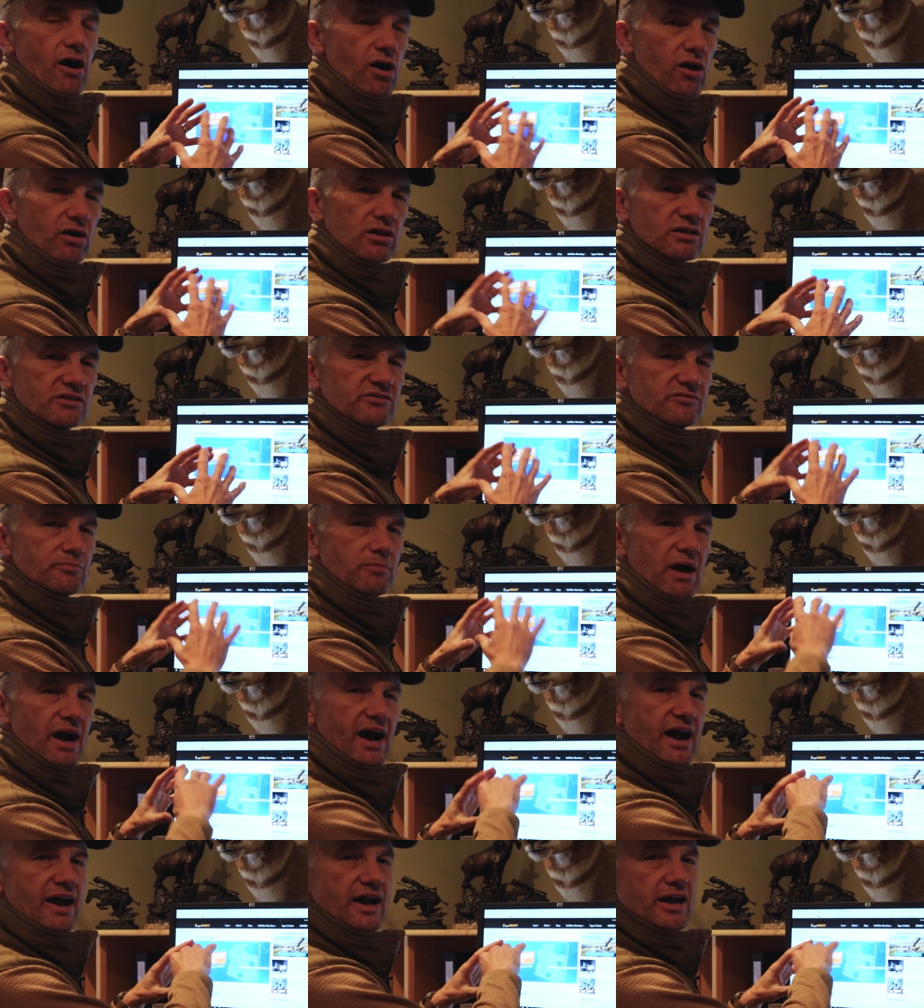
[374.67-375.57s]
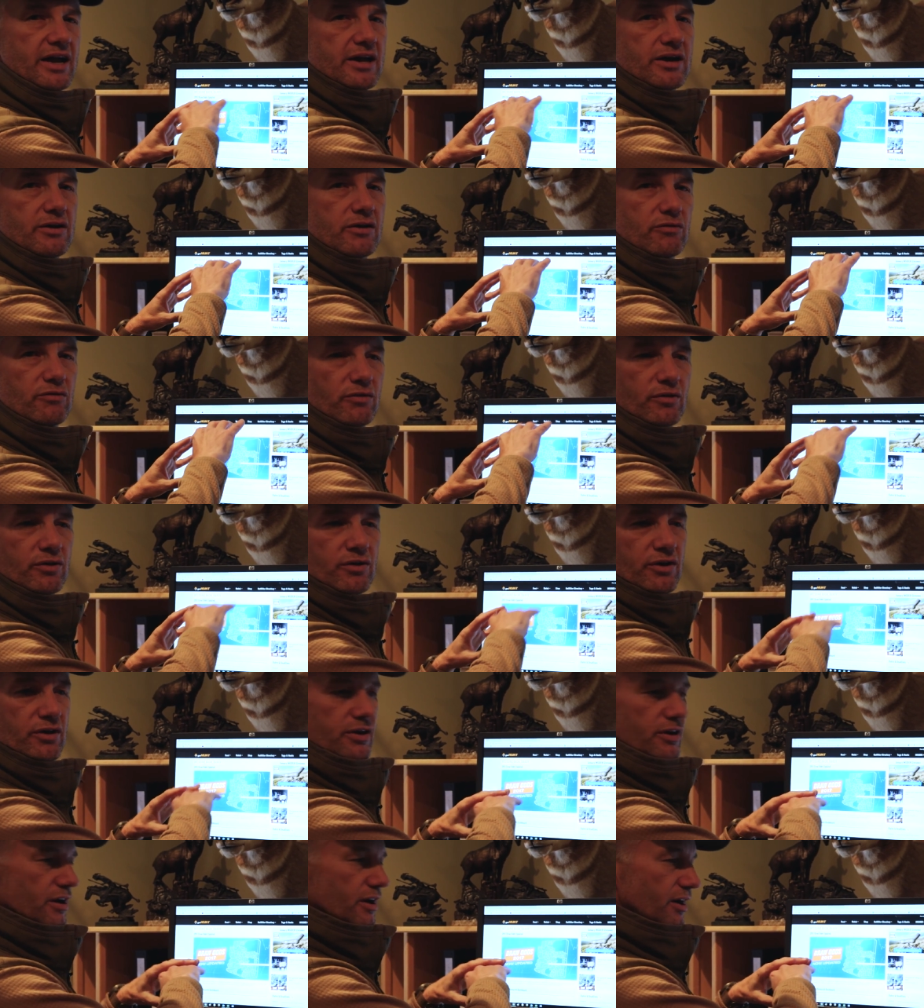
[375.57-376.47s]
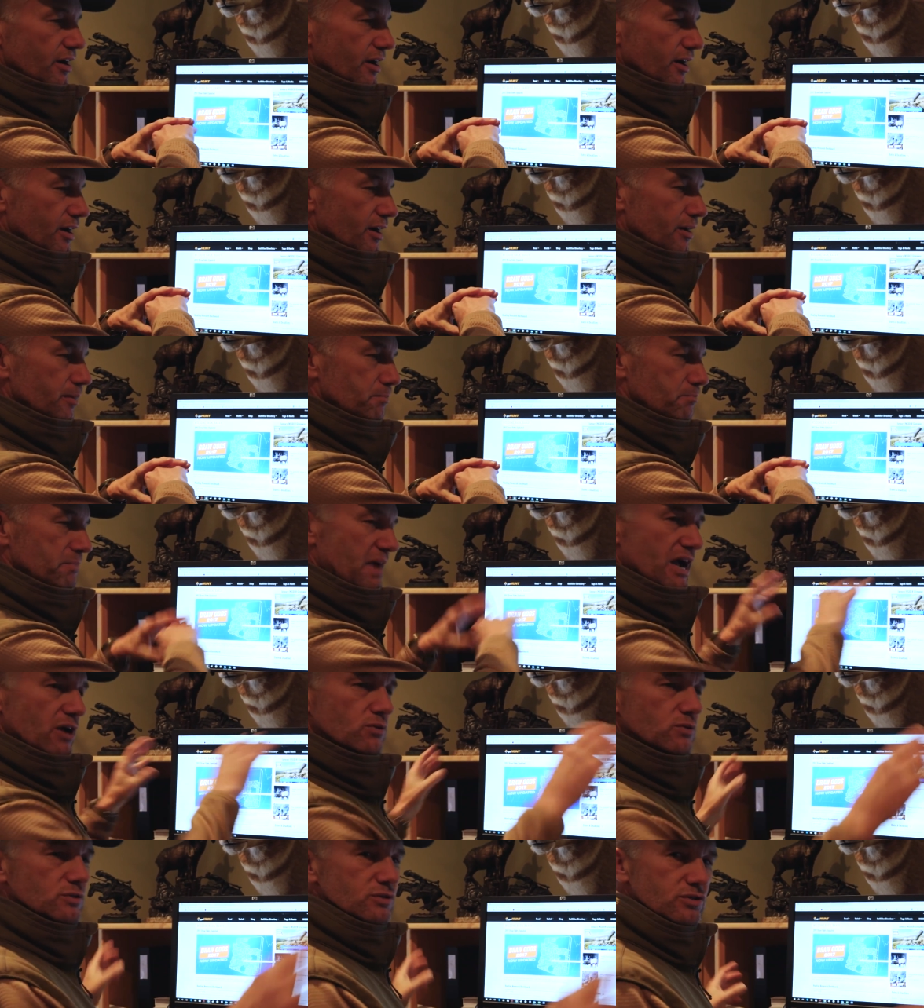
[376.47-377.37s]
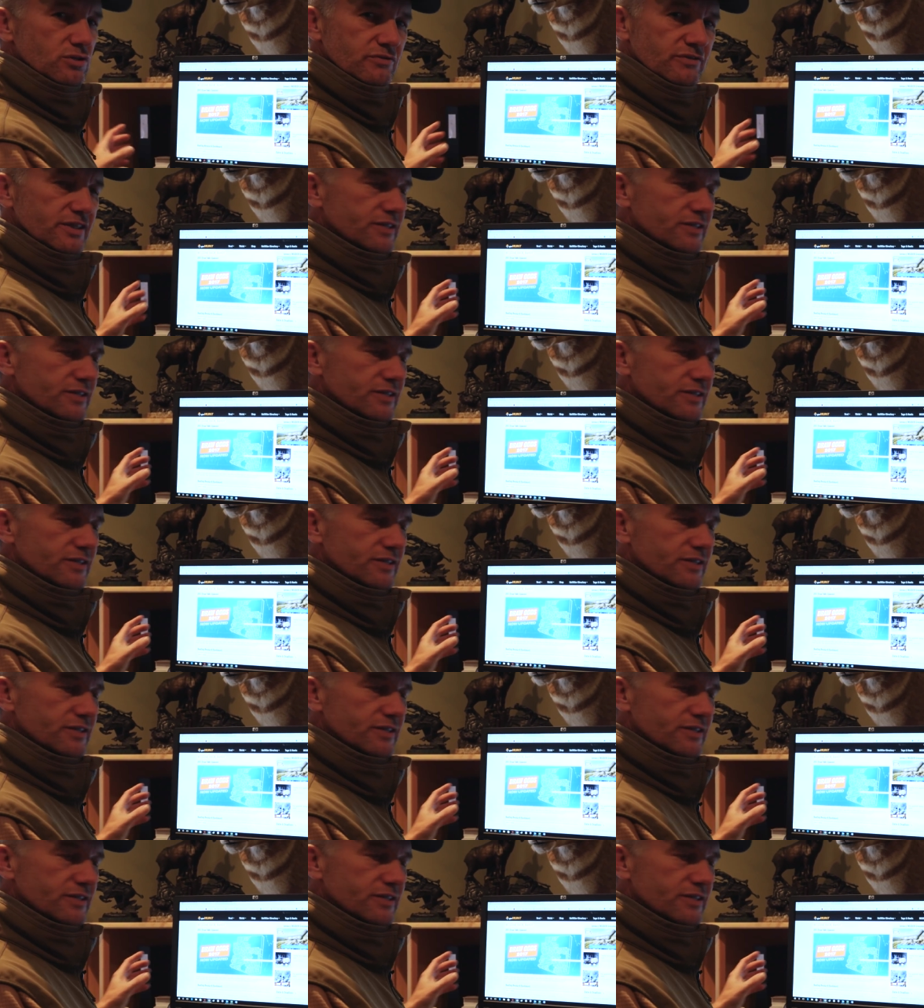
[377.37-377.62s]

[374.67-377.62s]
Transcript: all of my uh, mountains of